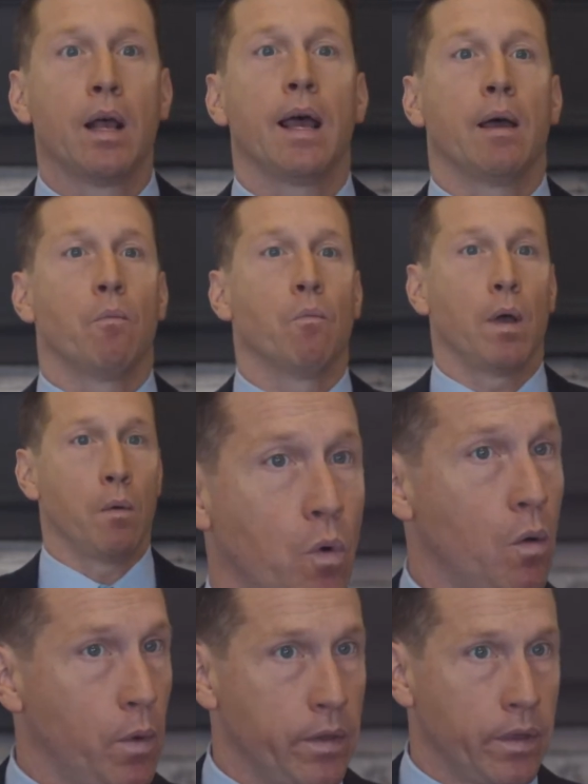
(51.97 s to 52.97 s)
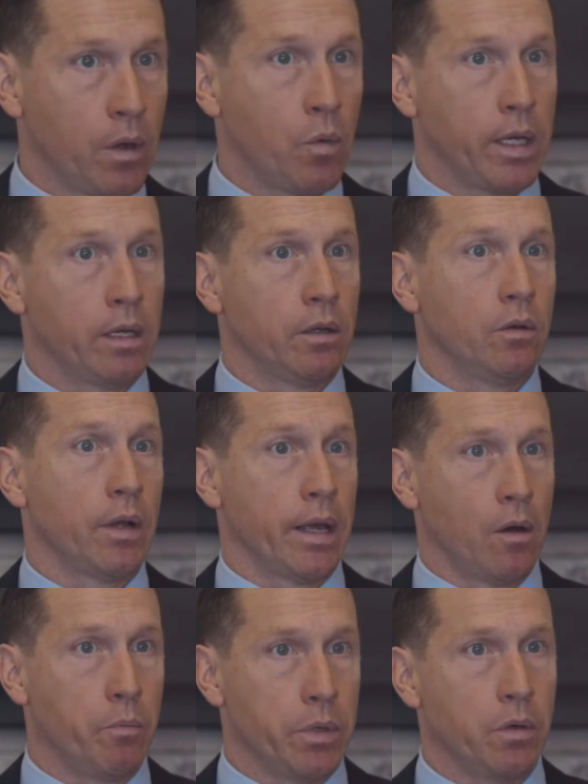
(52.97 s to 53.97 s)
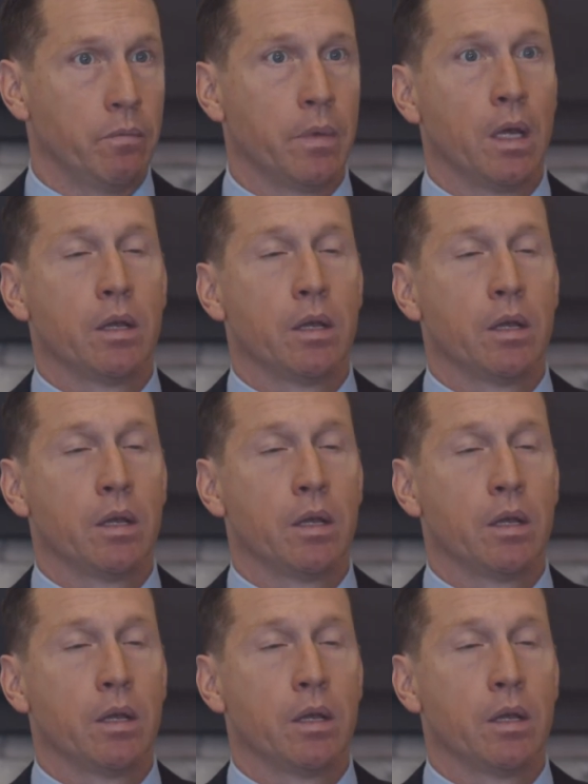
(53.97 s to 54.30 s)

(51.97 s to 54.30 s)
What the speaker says: and what we think we can do to help you.